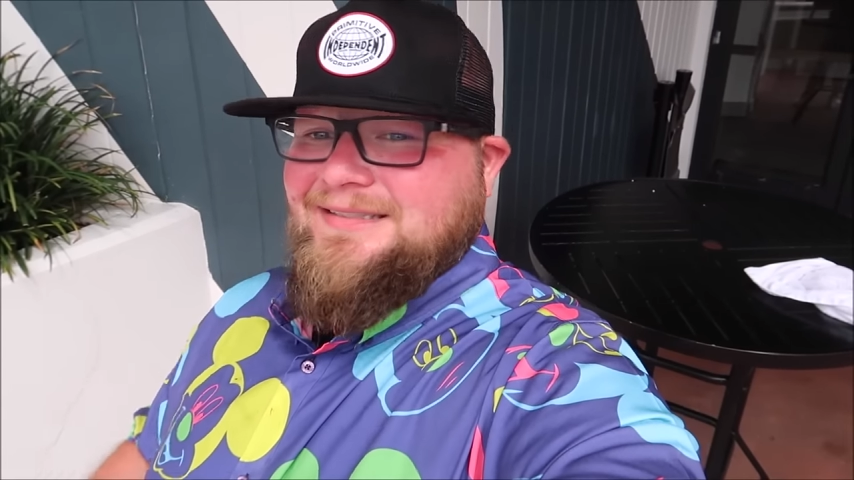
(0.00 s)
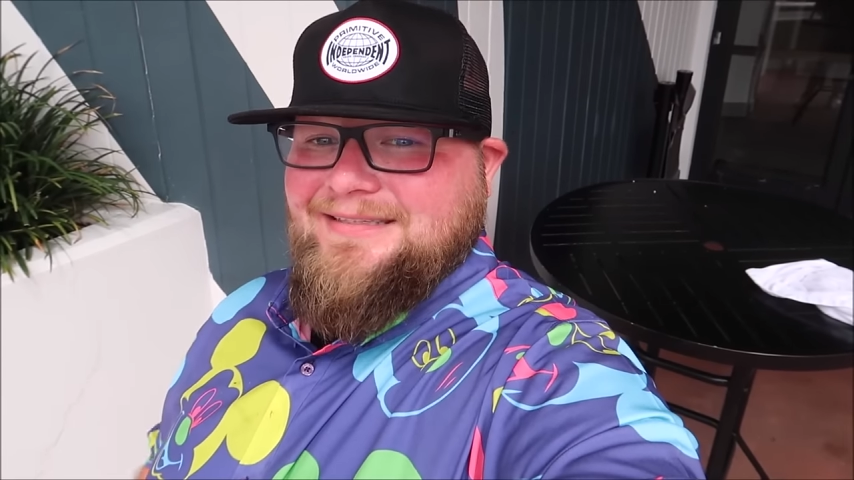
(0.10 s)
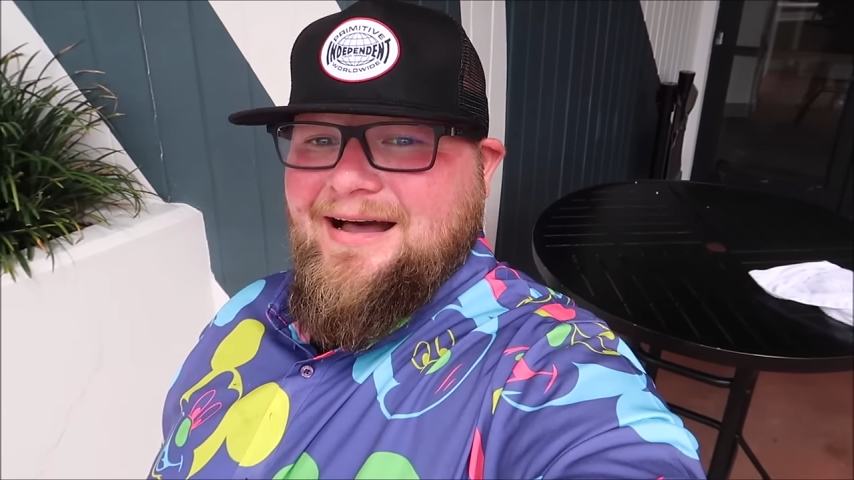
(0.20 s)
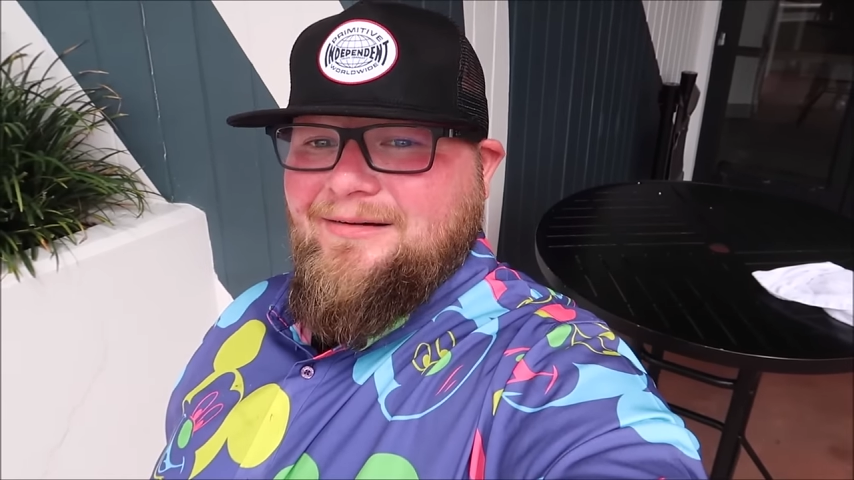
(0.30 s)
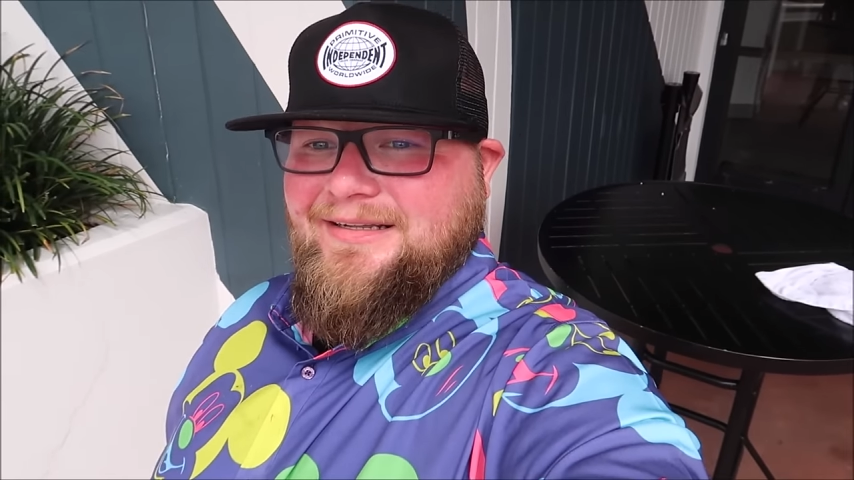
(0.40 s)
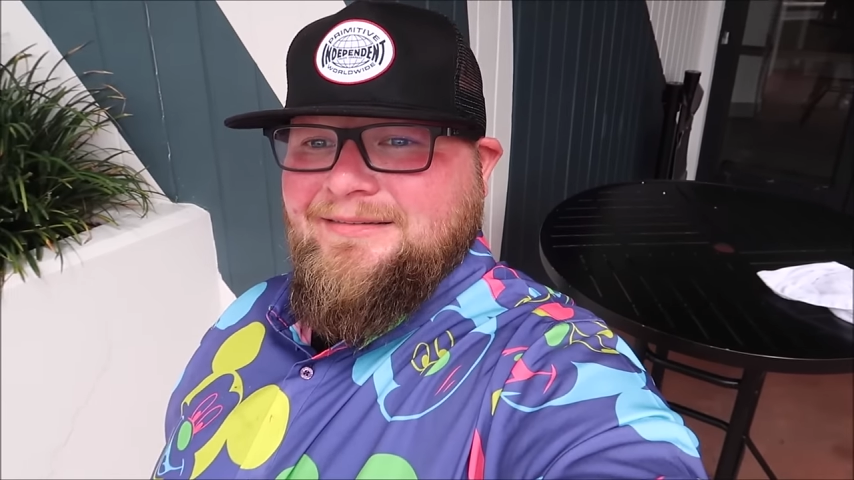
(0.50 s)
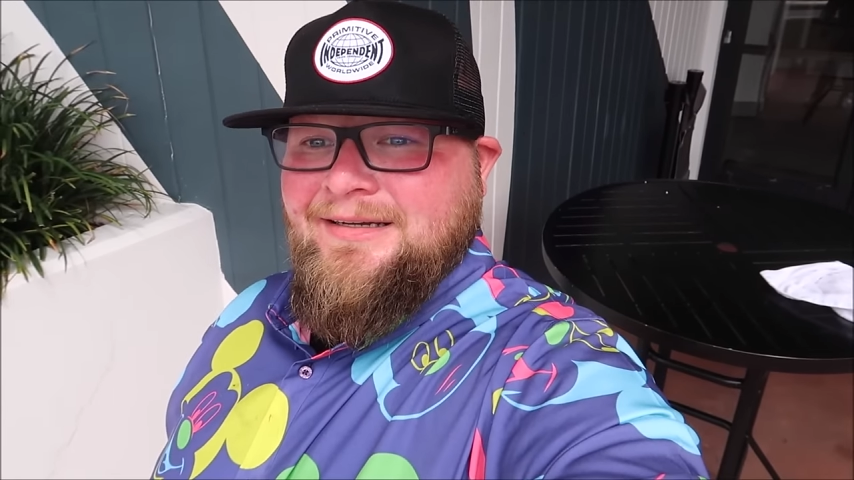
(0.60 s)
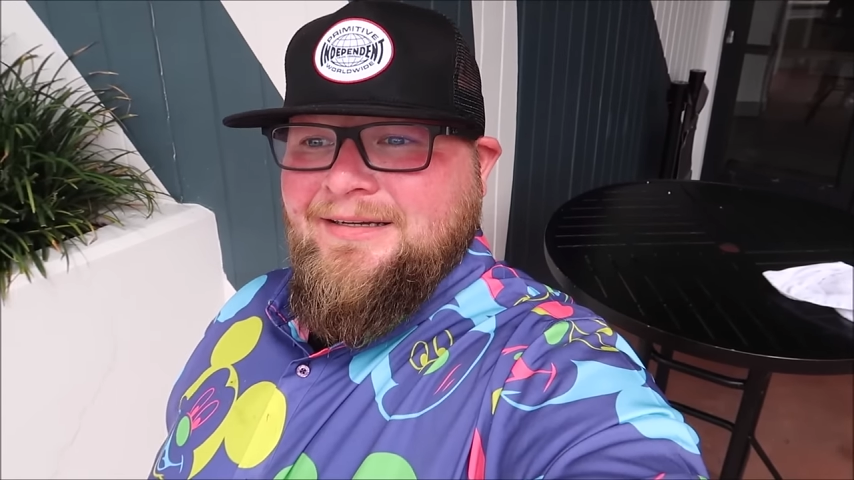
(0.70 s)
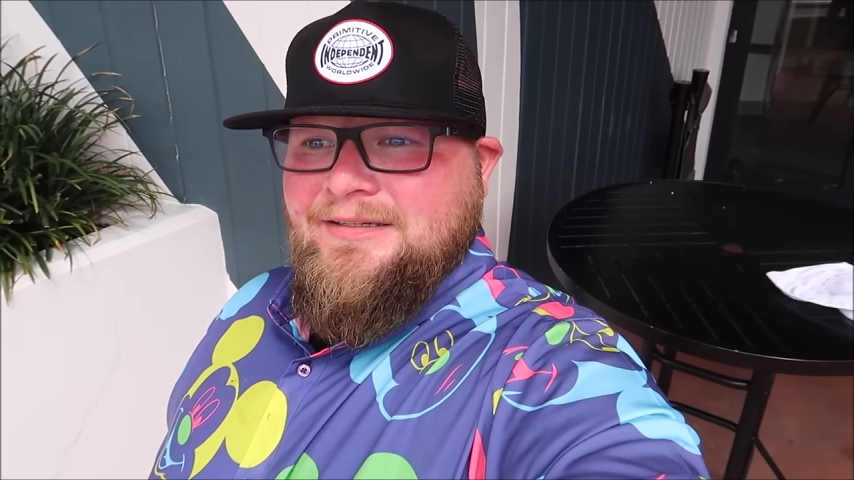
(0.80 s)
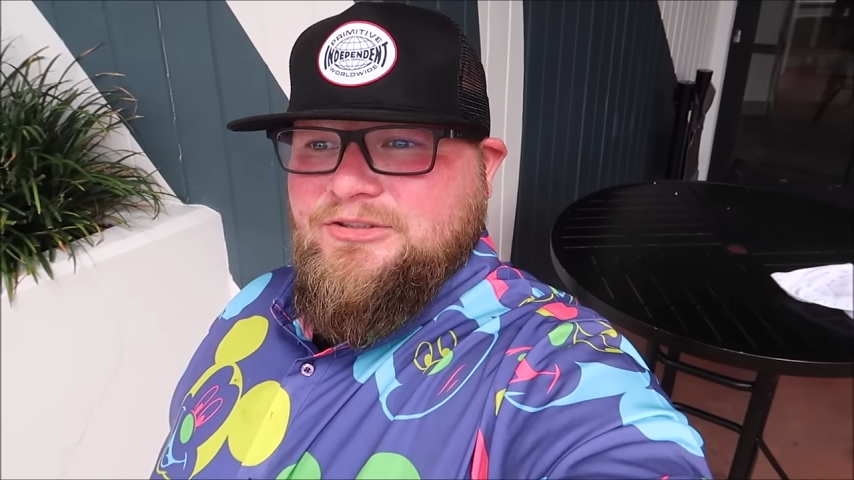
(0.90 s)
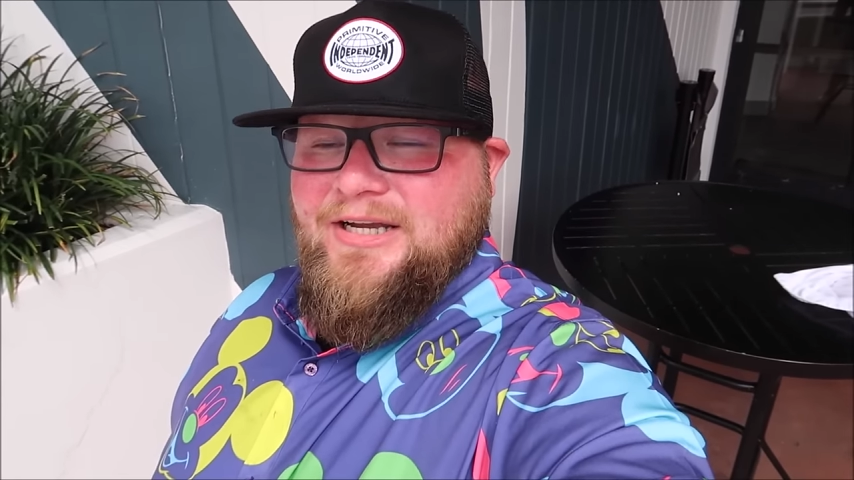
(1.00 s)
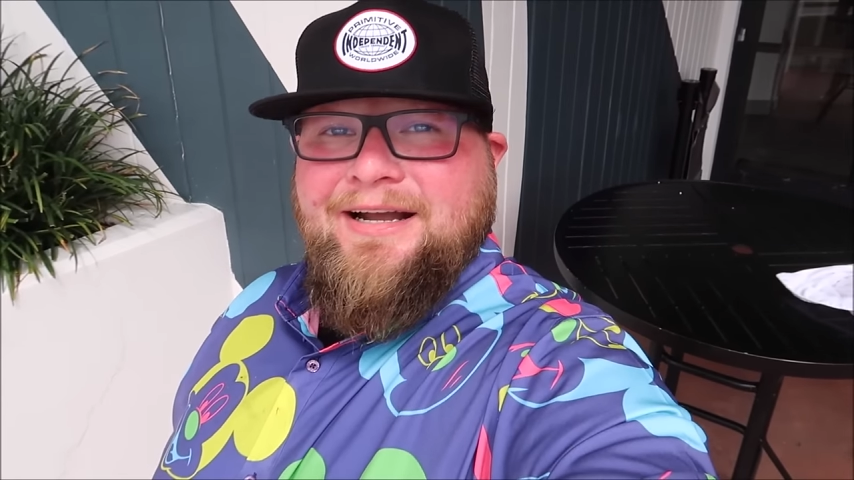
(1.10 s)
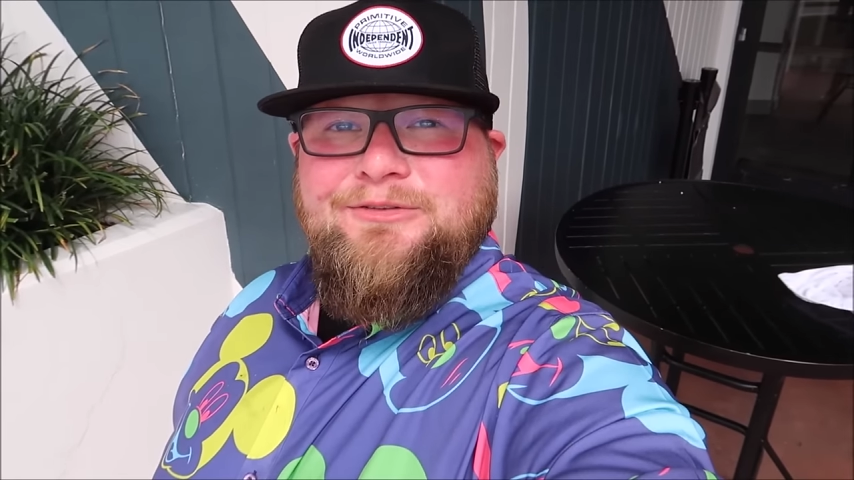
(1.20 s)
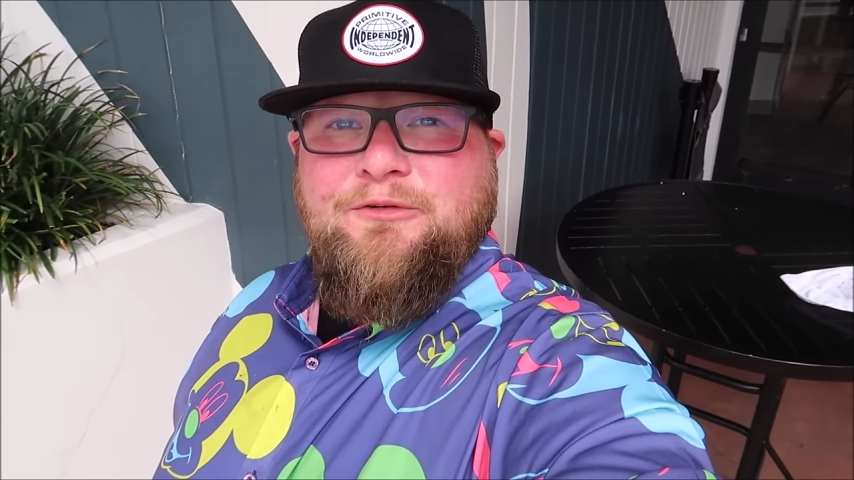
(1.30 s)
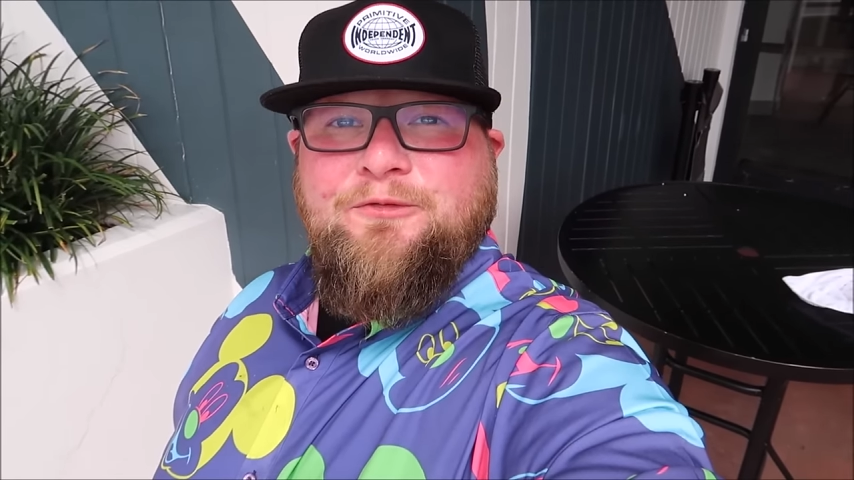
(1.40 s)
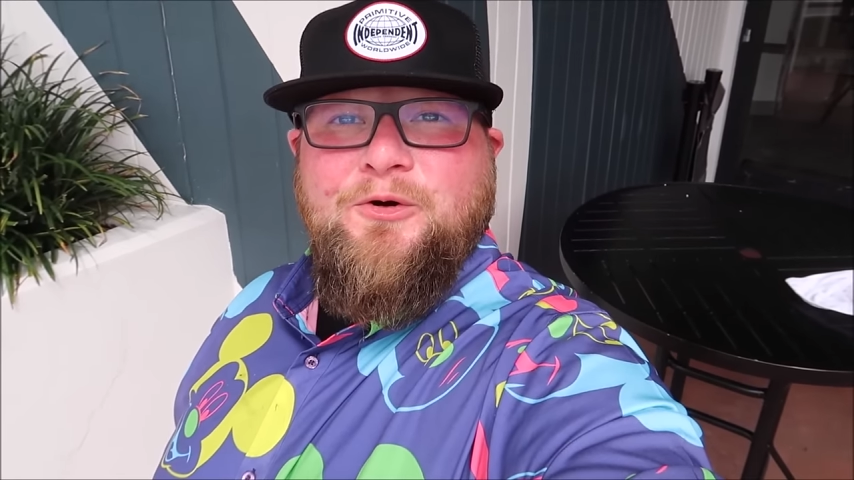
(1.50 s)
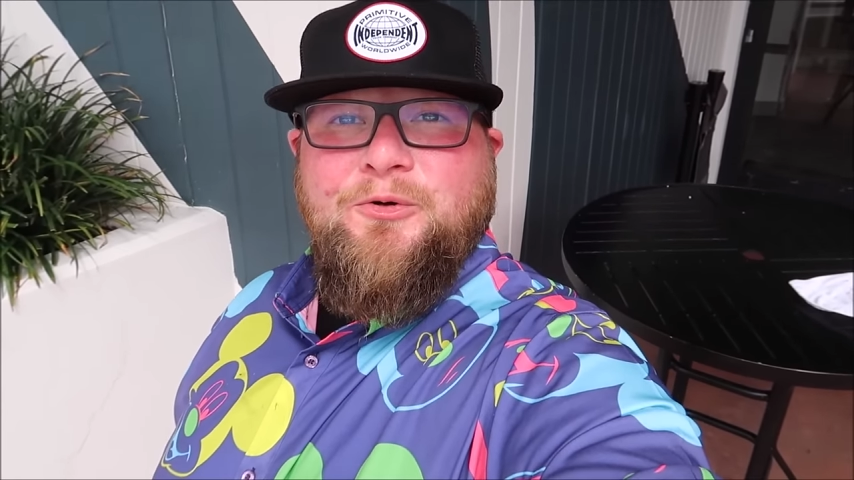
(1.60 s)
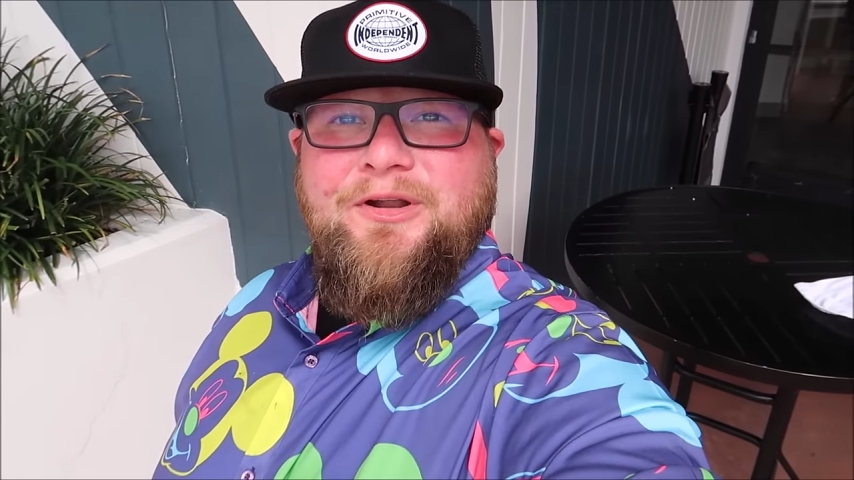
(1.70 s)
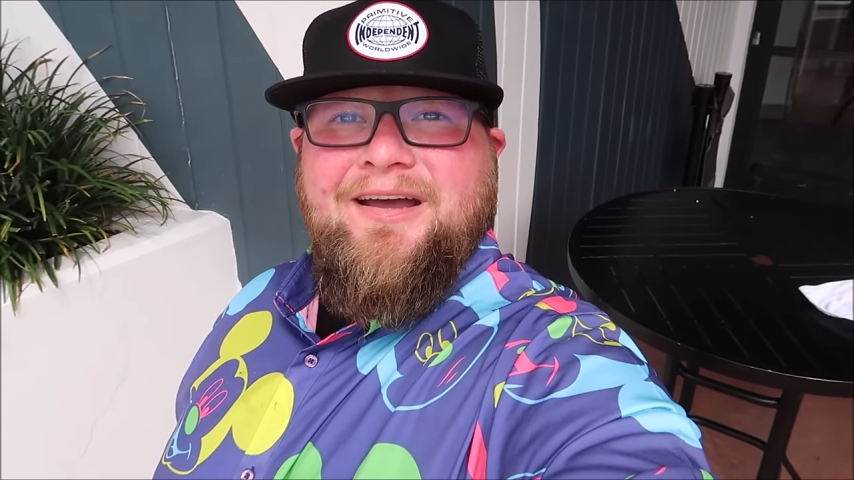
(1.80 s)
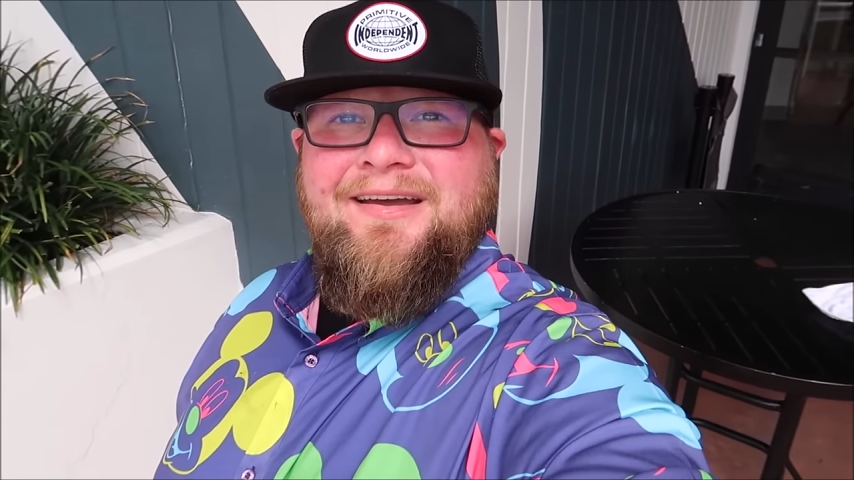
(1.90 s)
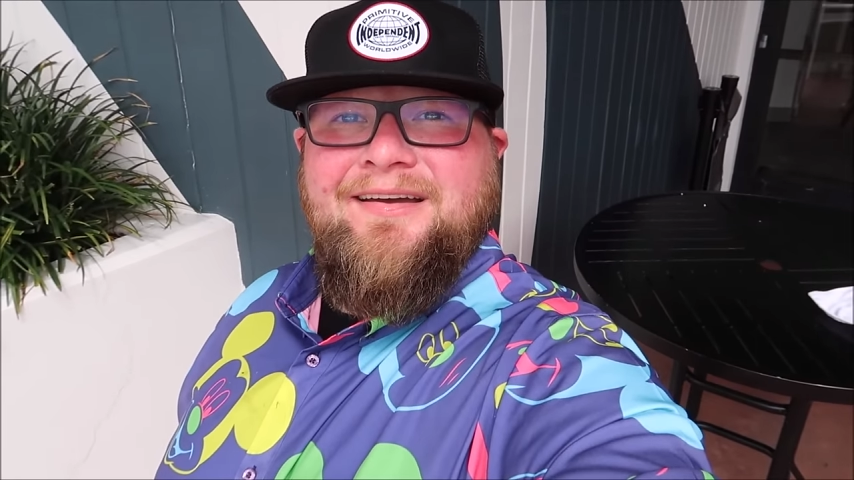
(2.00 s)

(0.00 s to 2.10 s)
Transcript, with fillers: sit down and check out the food.